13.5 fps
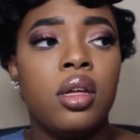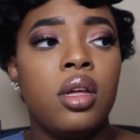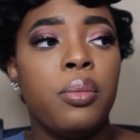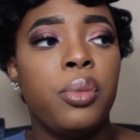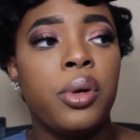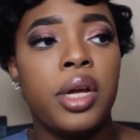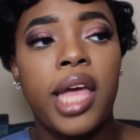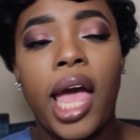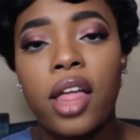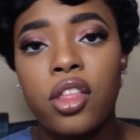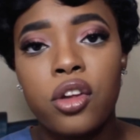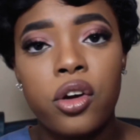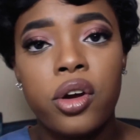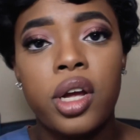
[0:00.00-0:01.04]
put a
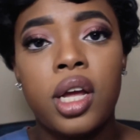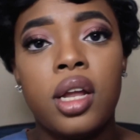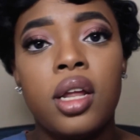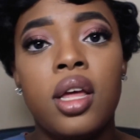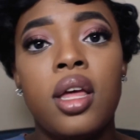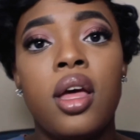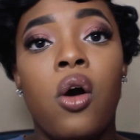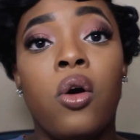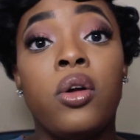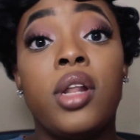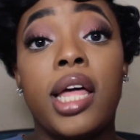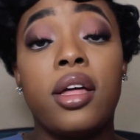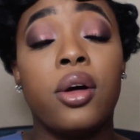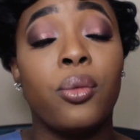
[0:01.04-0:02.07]
catheter in on
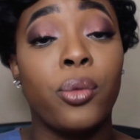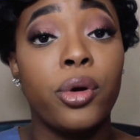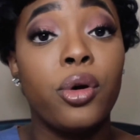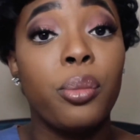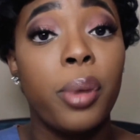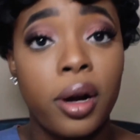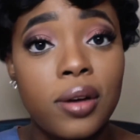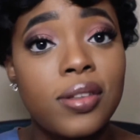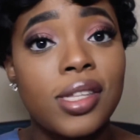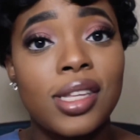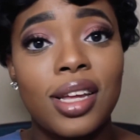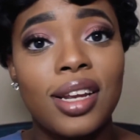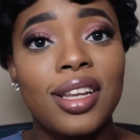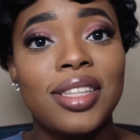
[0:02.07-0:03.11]
like a real
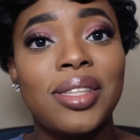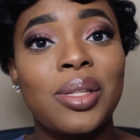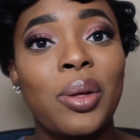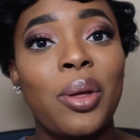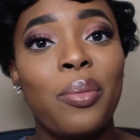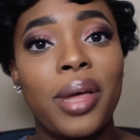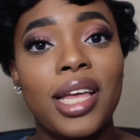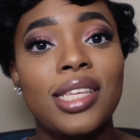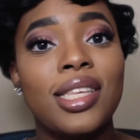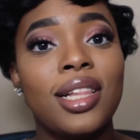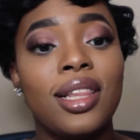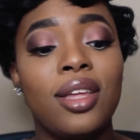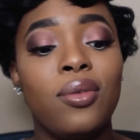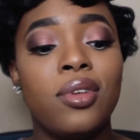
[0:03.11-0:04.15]
person. So it
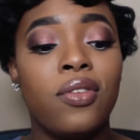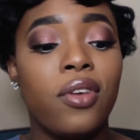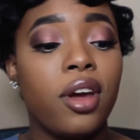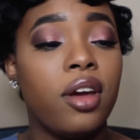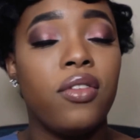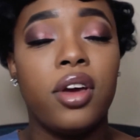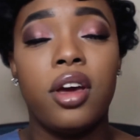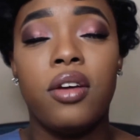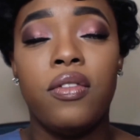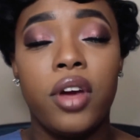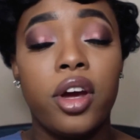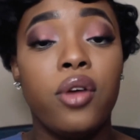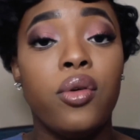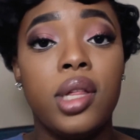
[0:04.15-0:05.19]
basically was very, very,
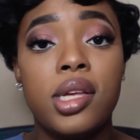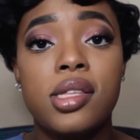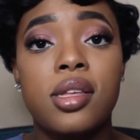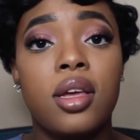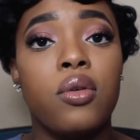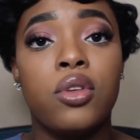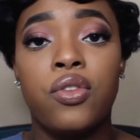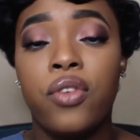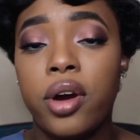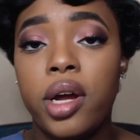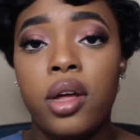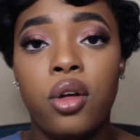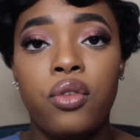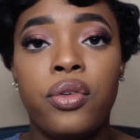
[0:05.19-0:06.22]
very realistic. It was very
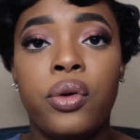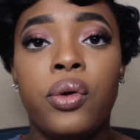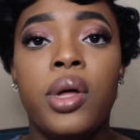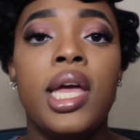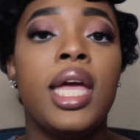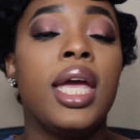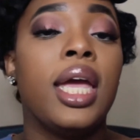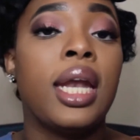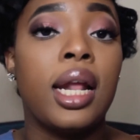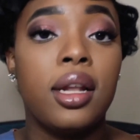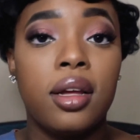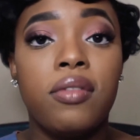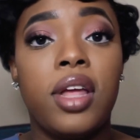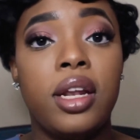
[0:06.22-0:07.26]
helpful, and I
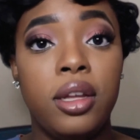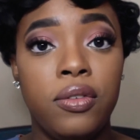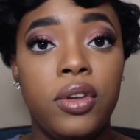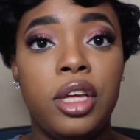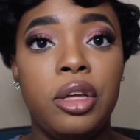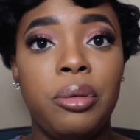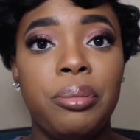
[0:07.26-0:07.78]
love that DVD.